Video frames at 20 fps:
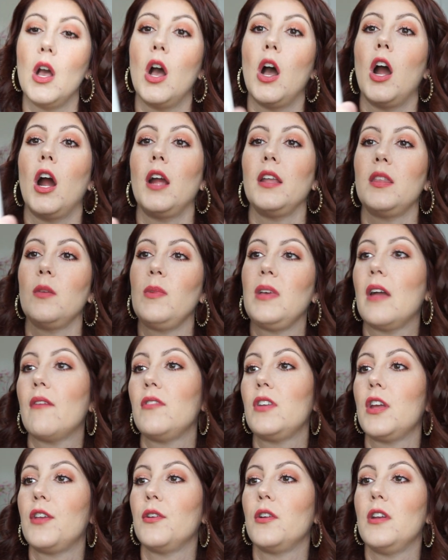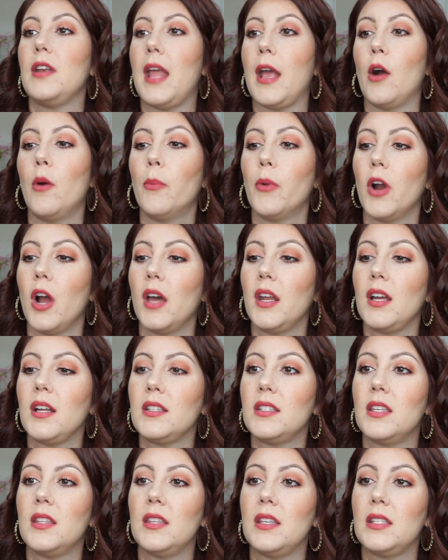All right, then we have another nail
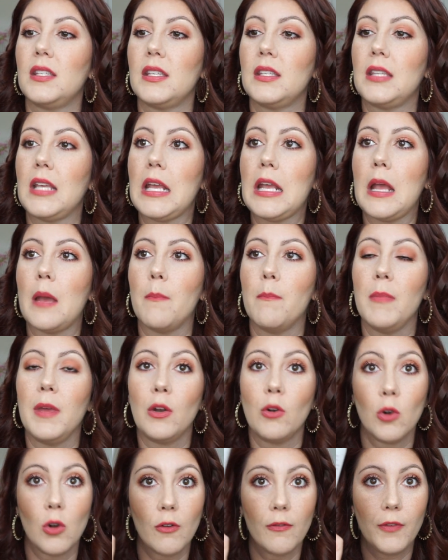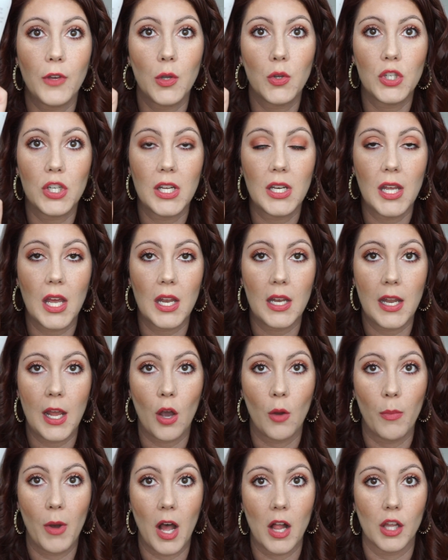product. This is the Mineral Fusion
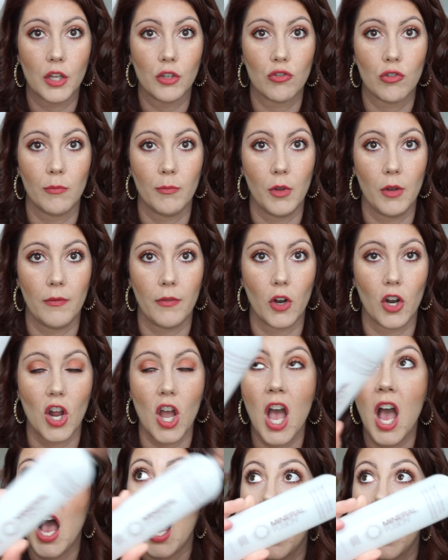Nail Polish Remover.